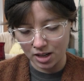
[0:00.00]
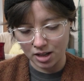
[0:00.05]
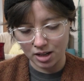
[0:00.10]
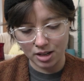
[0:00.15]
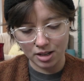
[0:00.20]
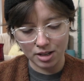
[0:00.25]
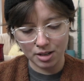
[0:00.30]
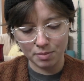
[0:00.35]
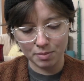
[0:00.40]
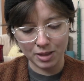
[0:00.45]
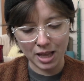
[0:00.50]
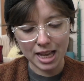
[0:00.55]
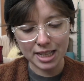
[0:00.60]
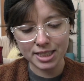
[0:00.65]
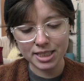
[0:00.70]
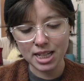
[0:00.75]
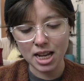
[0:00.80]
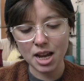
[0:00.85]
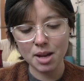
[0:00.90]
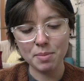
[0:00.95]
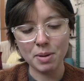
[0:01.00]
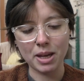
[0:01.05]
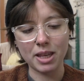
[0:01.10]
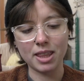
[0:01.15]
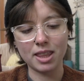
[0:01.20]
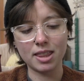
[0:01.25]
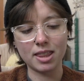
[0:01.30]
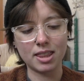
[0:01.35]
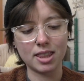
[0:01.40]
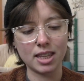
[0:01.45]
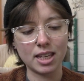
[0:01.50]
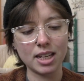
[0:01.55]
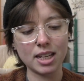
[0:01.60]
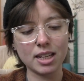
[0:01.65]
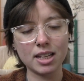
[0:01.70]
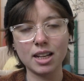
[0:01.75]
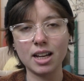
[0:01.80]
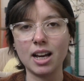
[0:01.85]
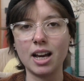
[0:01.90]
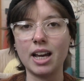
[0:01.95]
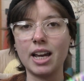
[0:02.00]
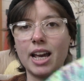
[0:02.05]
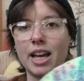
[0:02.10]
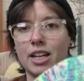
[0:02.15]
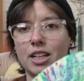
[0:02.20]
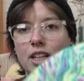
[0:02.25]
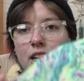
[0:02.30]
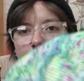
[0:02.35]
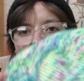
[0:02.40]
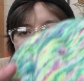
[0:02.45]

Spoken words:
Last time I think I had